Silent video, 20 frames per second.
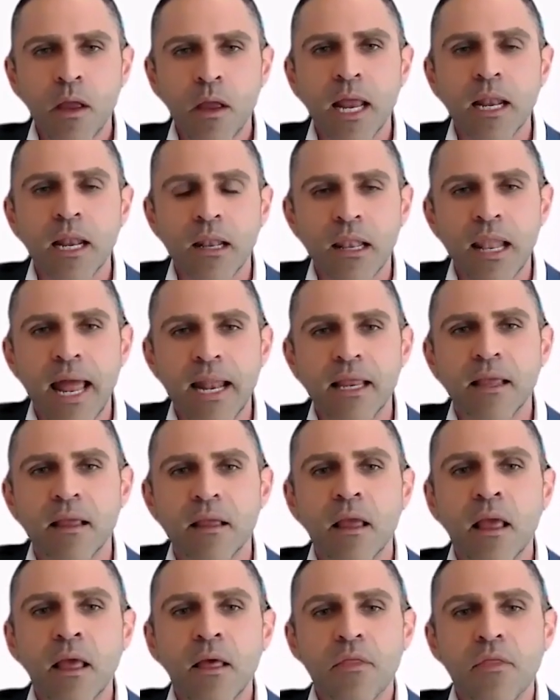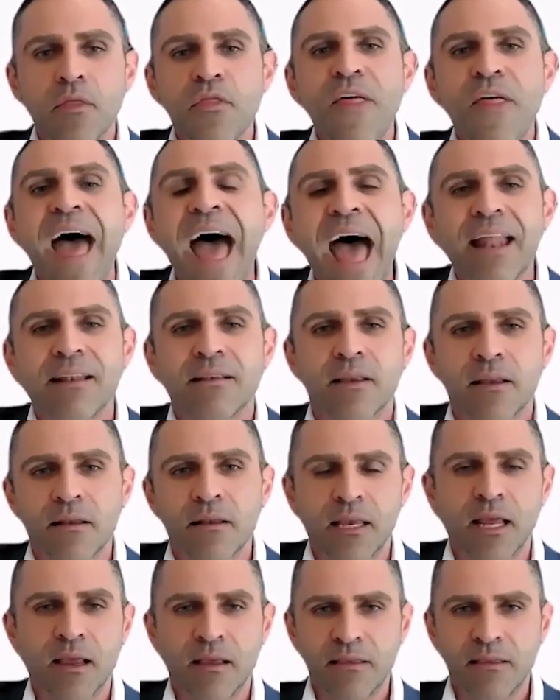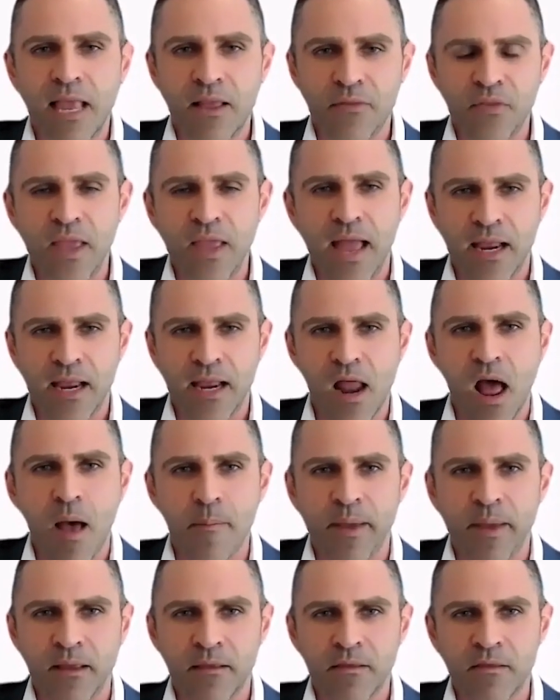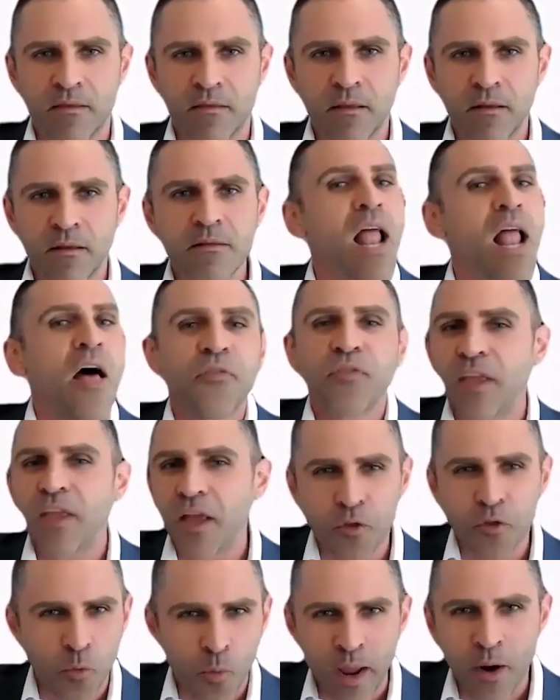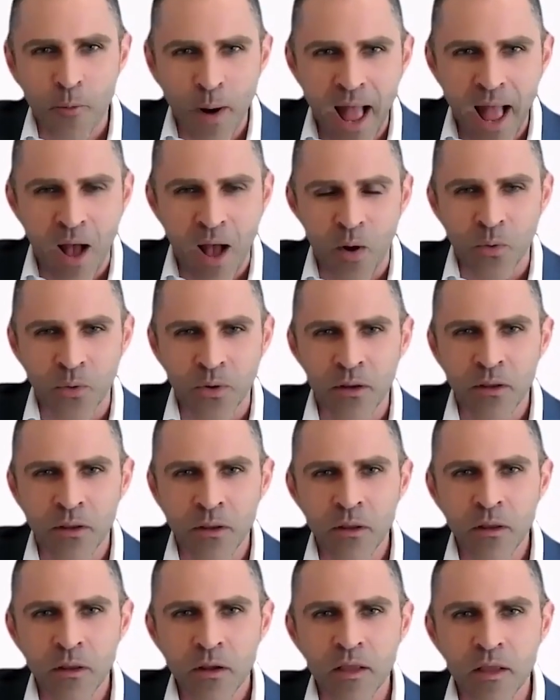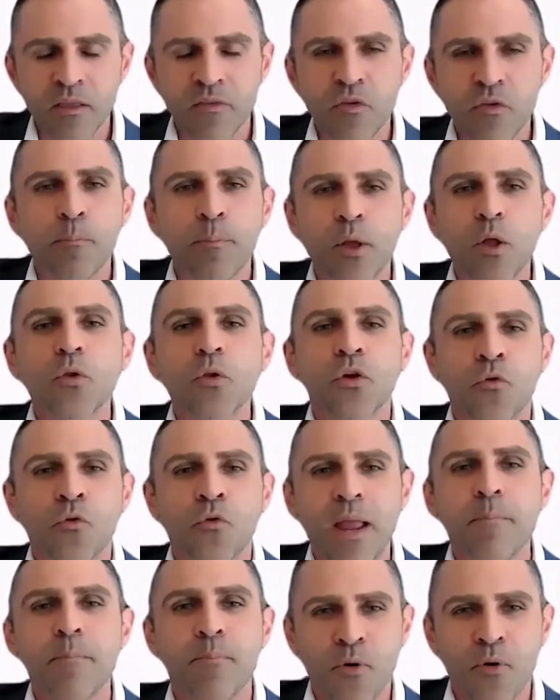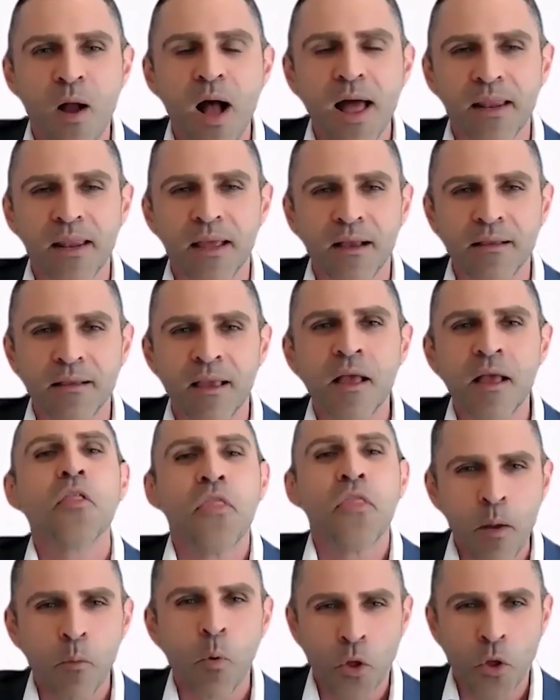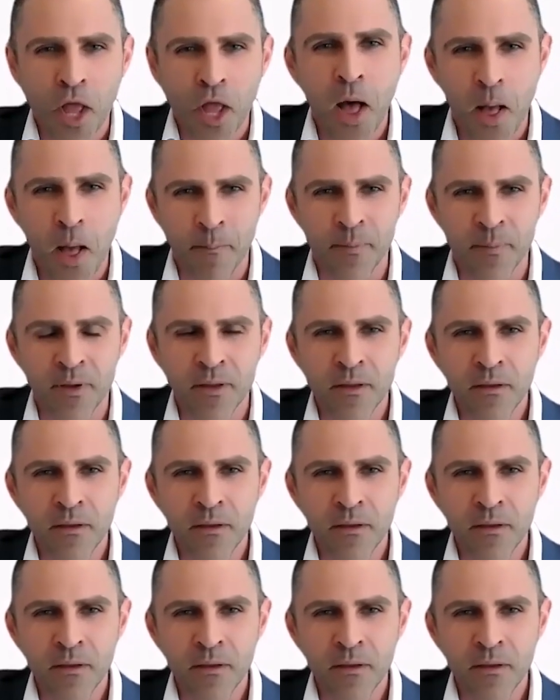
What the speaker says: And letting that dictate the economics, not the other way around. Because if you build a great product, they will come.